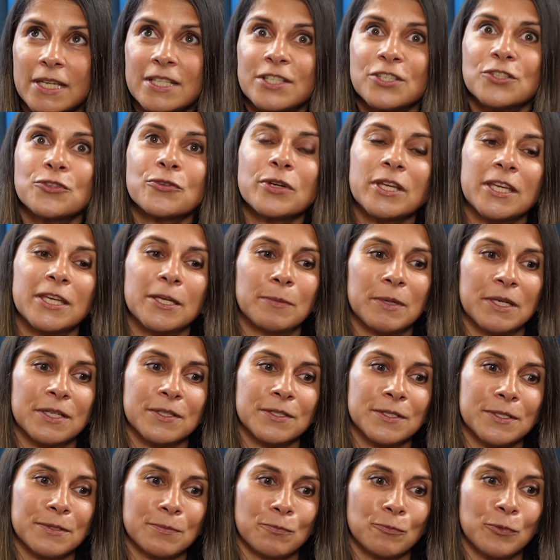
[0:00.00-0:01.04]
it's tricky
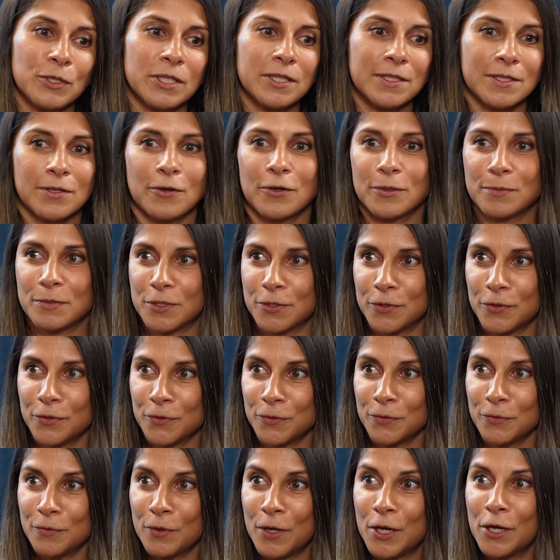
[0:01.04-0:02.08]
because with type
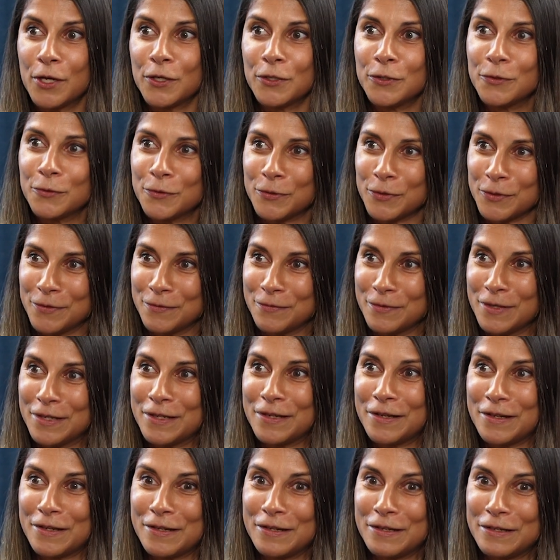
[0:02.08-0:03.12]
2, you can
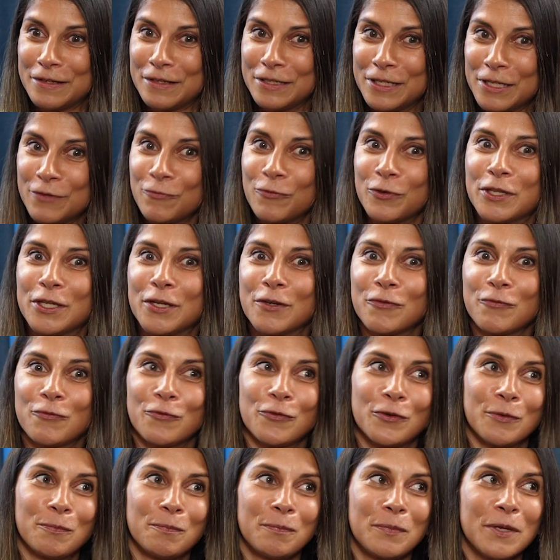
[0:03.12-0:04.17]
live with it
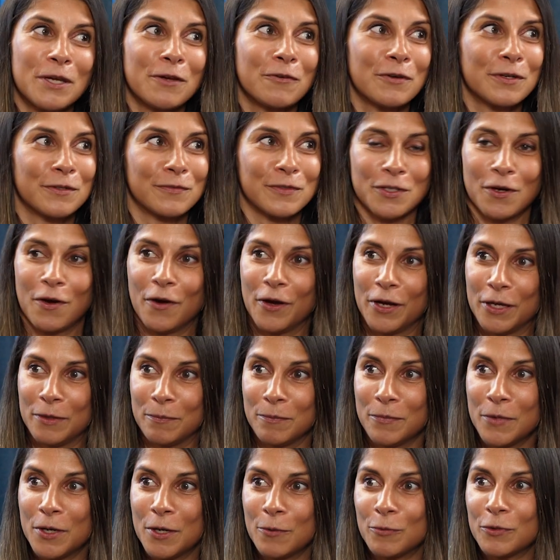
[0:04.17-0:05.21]
for a period of
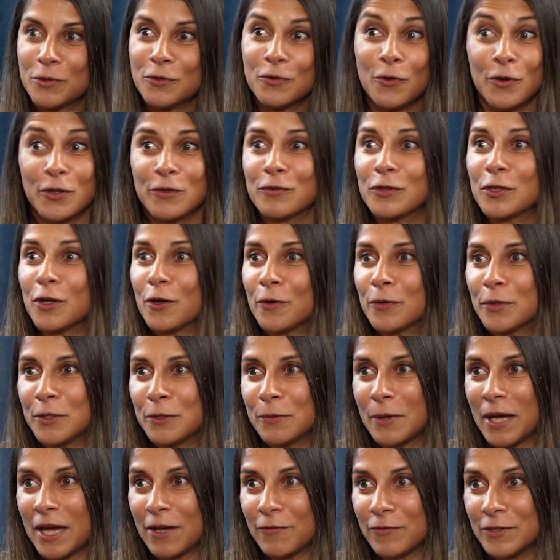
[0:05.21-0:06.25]
time with not even knowing you
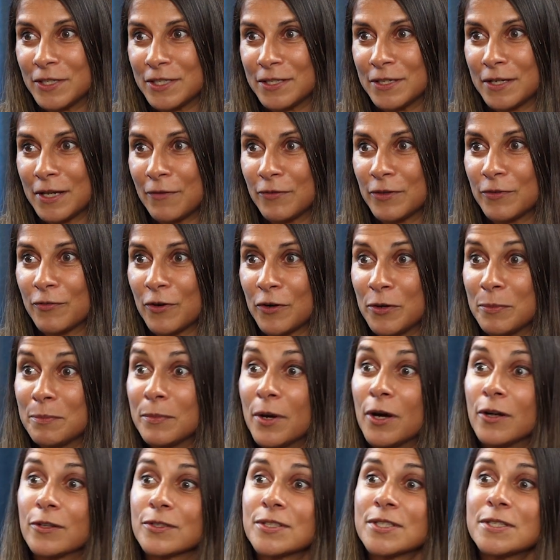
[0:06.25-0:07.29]
have it and having very
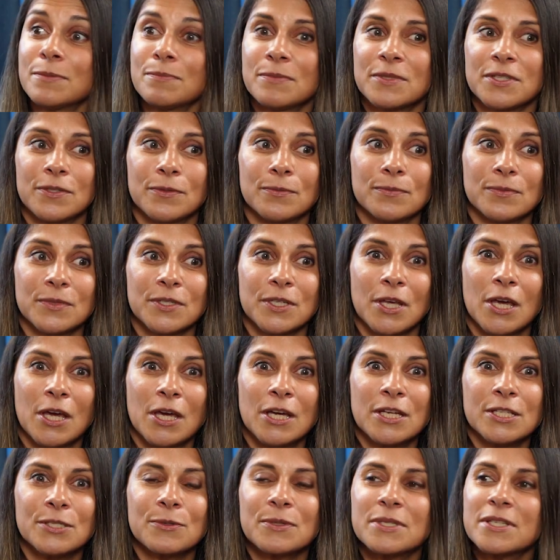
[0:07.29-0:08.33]
mild symptoms.
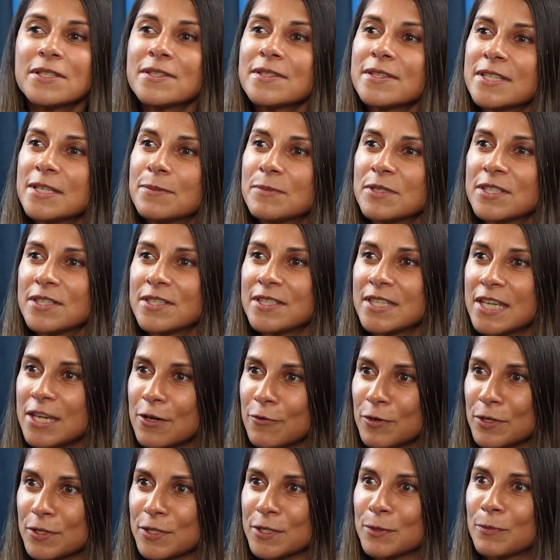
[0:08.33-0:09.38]
So it doesn't seem as
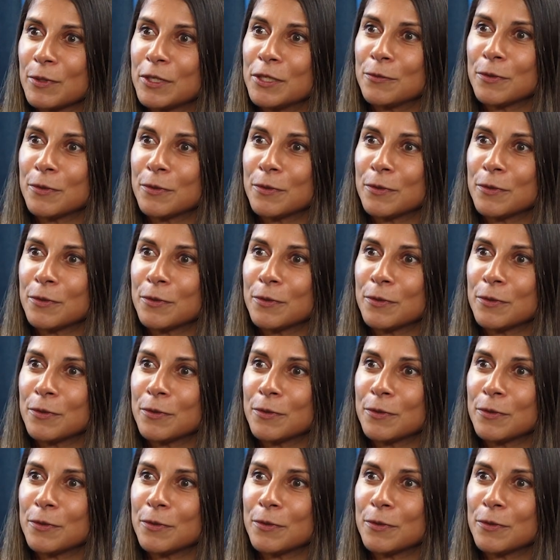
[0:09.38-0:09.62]
serious. So when